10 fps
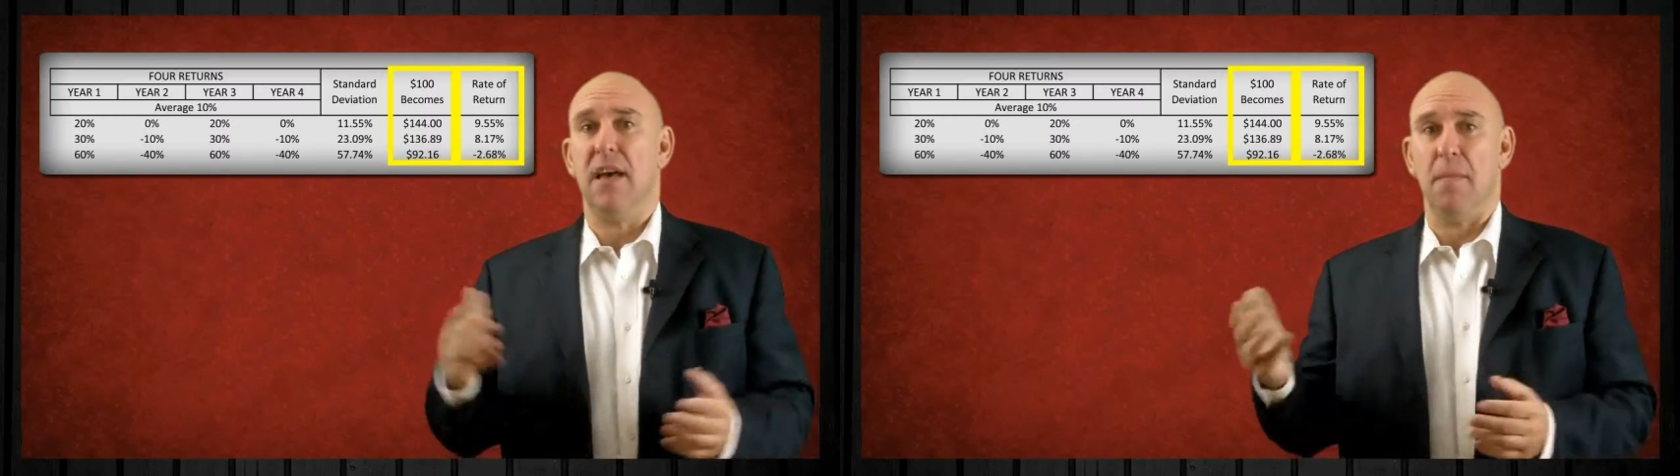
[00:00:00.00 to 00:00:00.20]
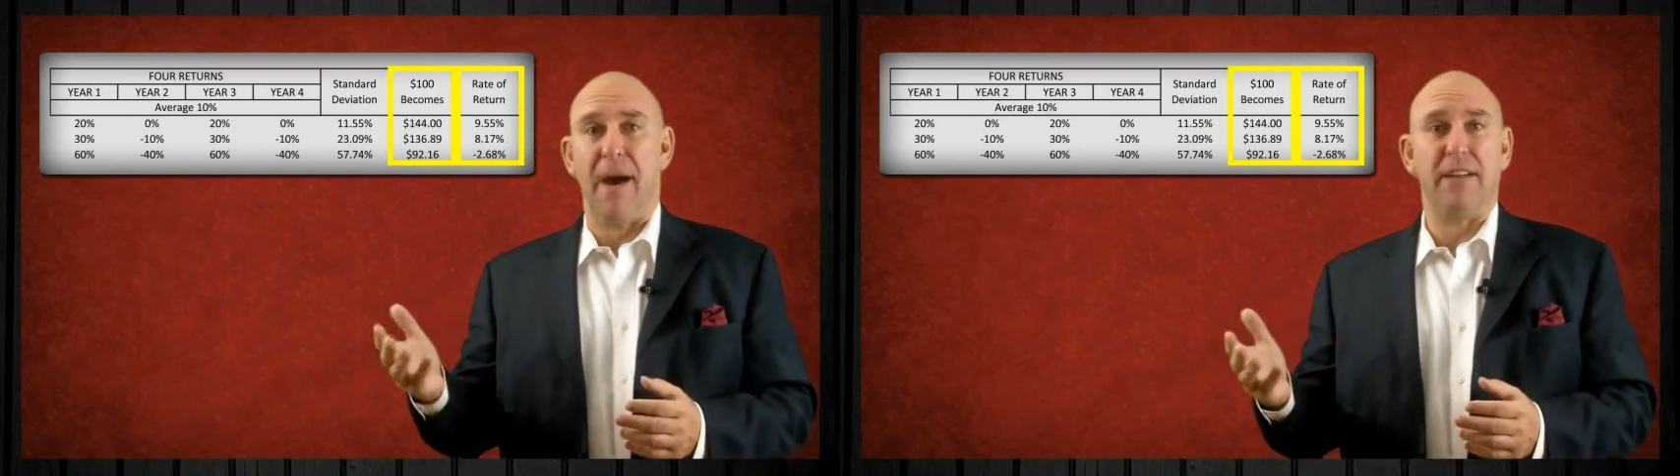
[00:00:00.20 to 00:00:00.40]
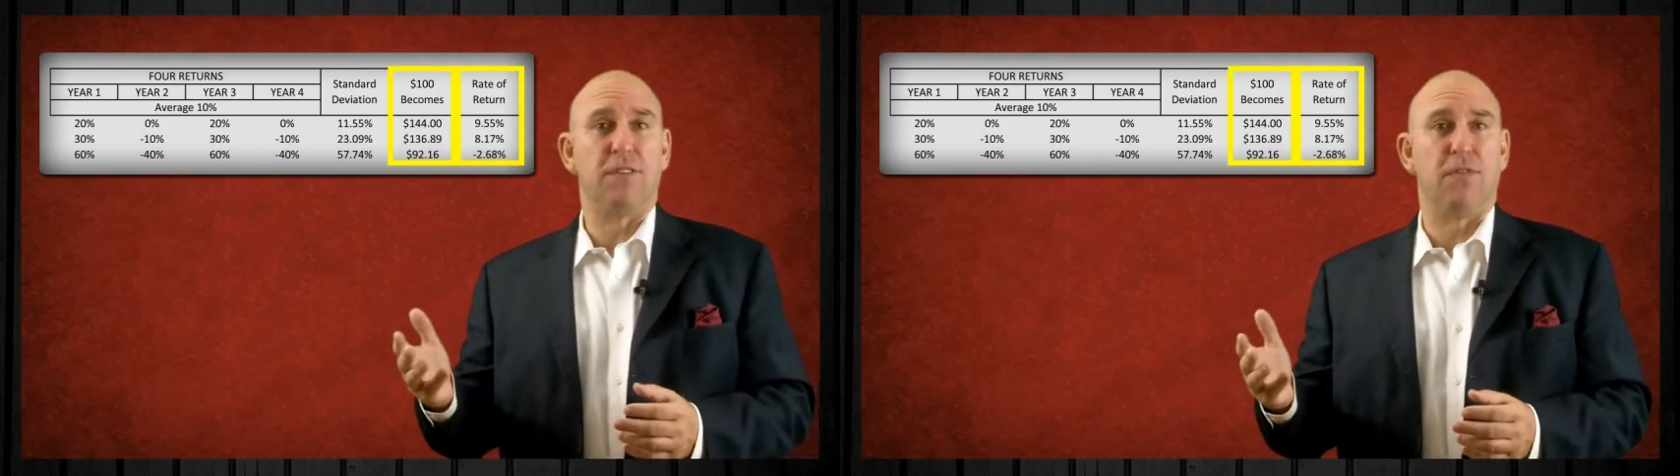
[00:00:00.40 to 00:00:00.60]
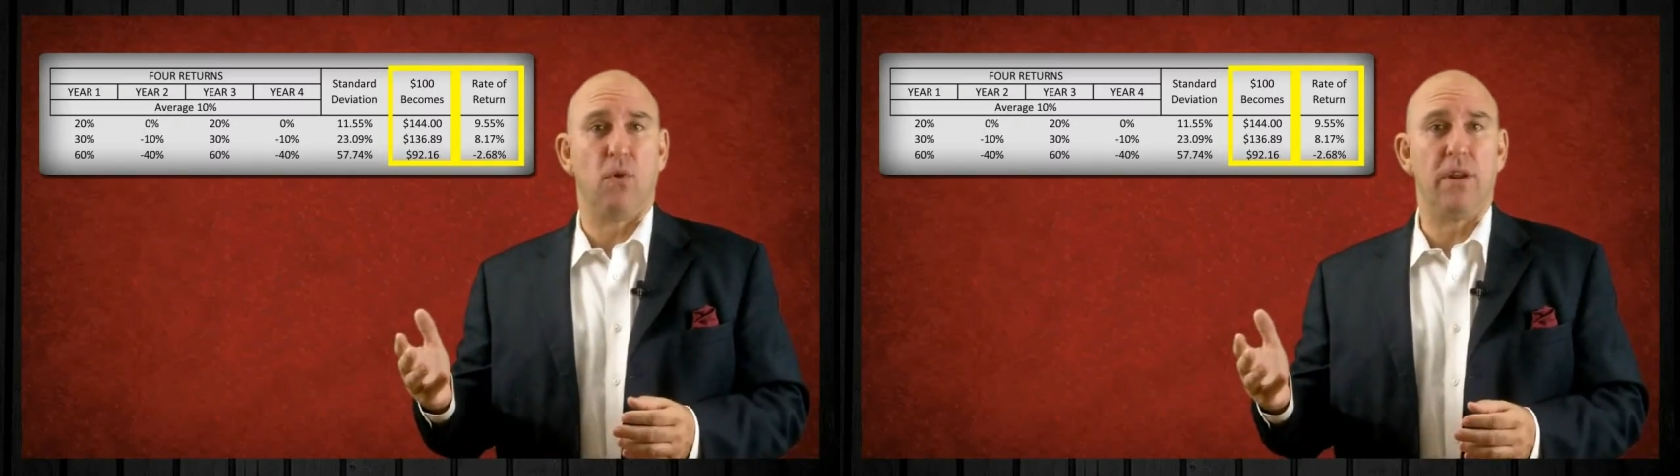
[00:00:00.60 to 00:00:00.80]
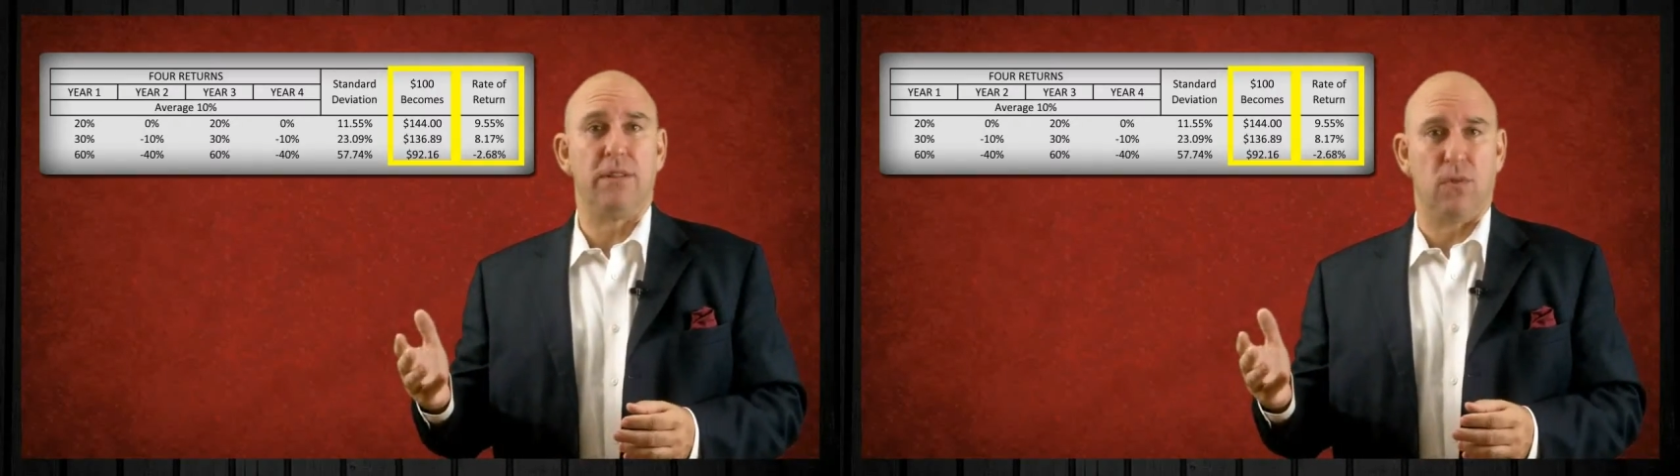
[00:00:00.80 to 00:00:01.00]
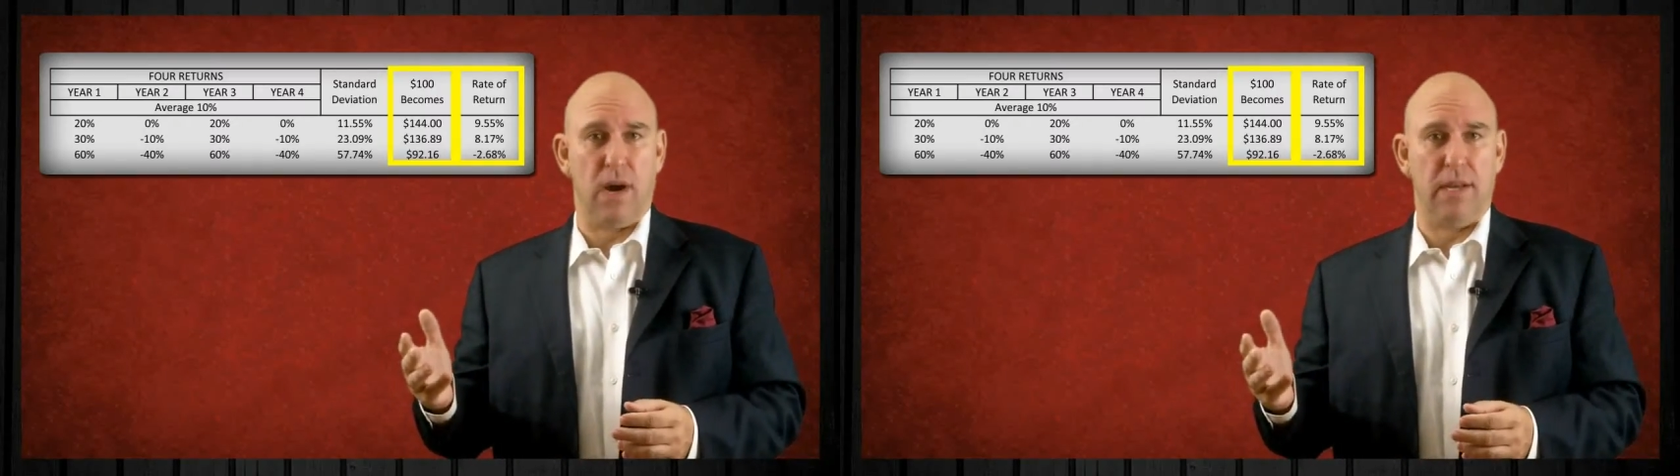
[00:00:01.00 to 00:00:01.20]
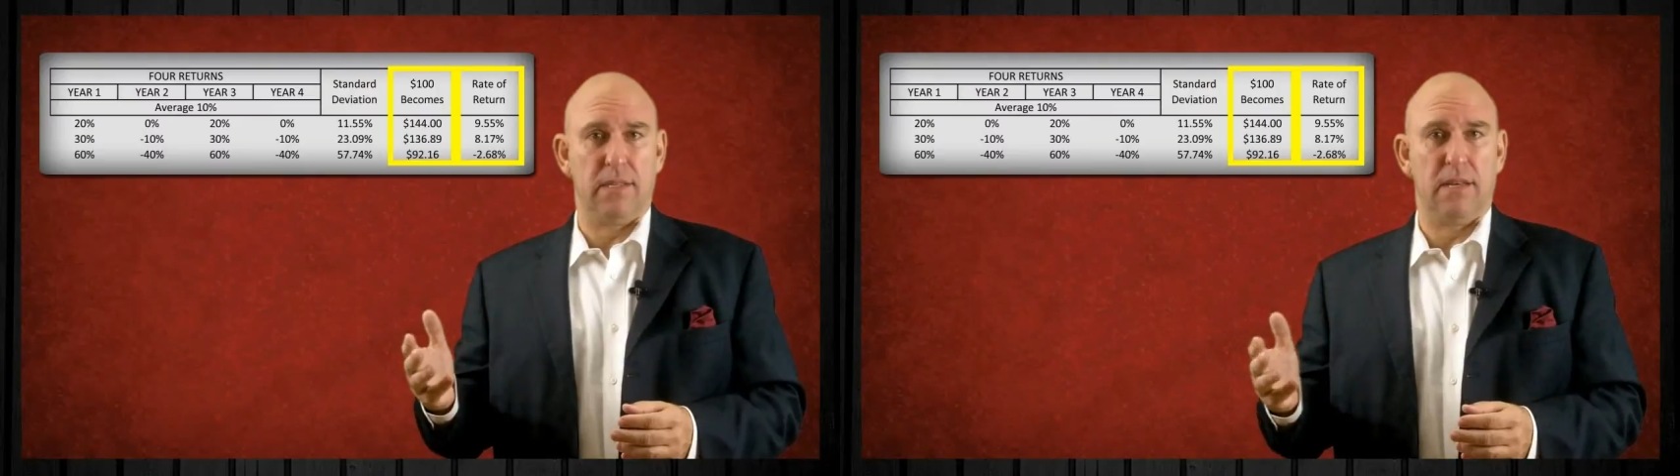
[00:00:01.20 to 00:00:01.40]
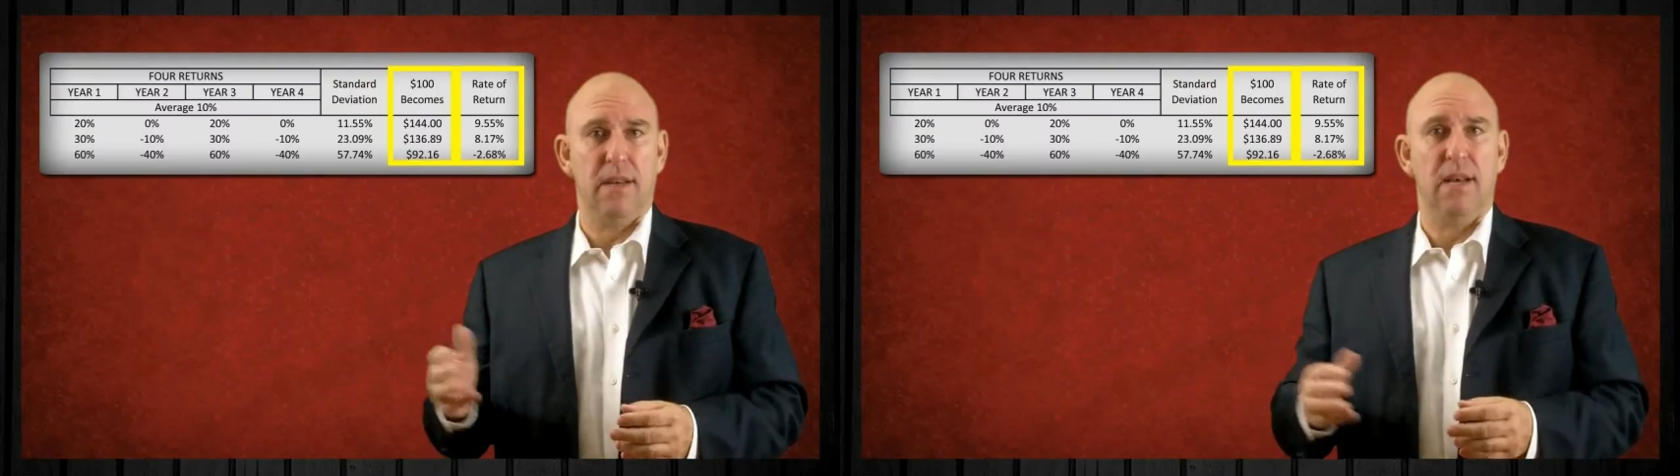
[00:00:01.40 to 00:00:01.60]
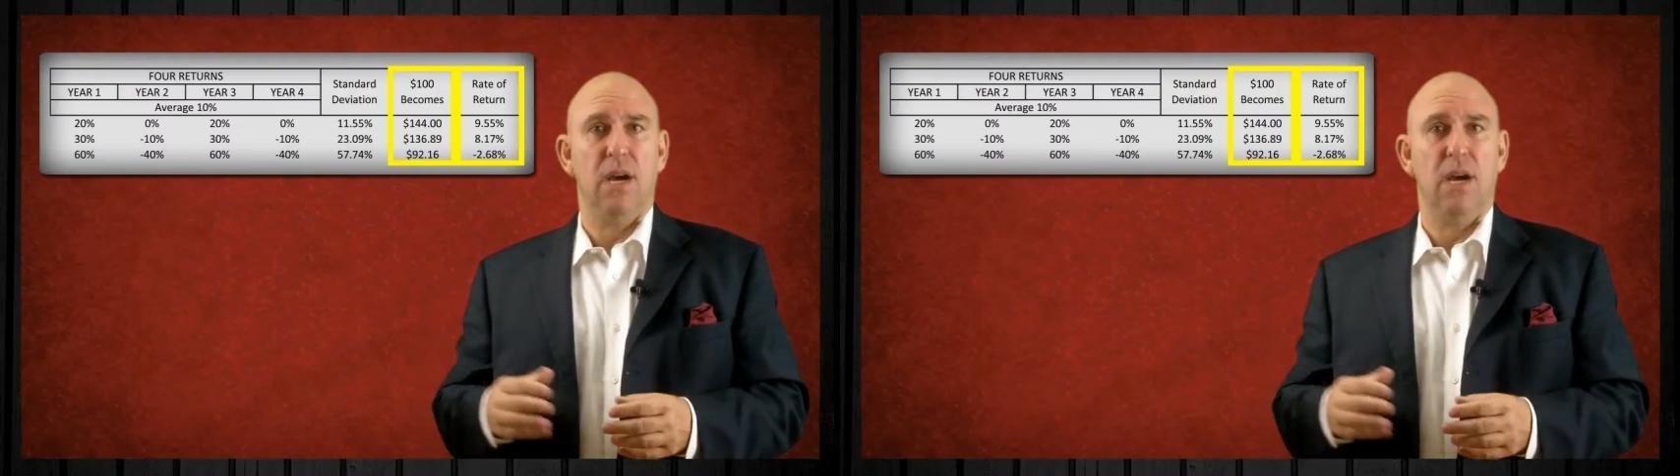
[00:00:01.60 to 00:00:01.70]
and minus 40 twice,